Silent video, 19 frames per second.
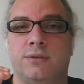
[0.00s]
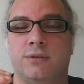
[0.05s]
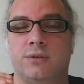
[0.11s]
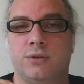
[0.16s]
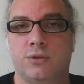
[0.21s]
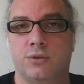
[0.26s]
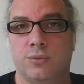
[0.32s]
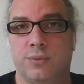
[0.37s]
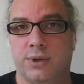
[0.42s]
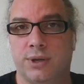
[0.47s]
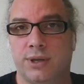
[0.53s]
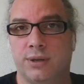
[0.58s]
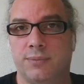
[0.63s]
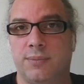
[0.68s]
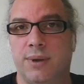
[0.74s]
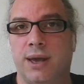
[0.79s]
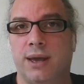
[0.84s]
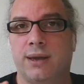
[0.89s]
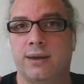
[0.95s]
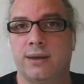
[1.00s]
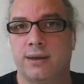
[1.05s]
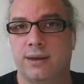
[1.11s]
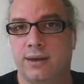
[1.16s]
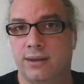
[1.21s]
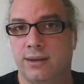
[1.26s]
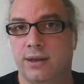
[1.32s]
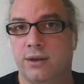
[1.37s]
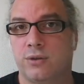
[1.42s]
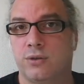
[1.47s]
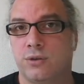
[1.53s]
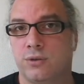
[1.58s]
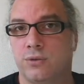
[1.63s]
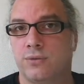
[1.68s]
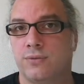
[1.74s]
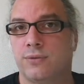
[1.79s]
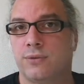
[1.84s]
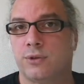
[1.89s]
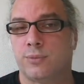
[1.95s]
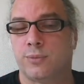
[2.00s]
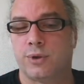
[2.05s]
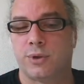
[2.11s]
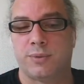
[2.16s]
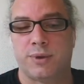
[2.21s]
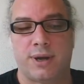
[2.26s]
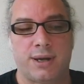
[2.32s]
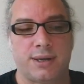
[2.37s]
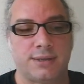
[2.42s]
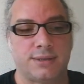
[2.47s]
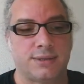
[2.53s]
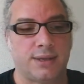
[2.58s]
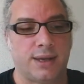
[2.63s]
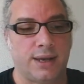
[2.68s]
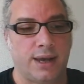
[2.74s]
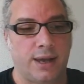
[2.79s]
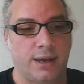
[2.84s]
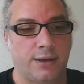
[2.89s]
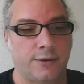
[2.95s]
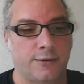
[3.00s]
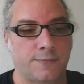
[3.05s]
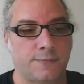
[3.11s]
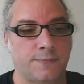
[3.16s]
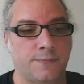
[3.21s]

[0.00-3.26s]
you need to bring it back, and then you need to photopolymerize again.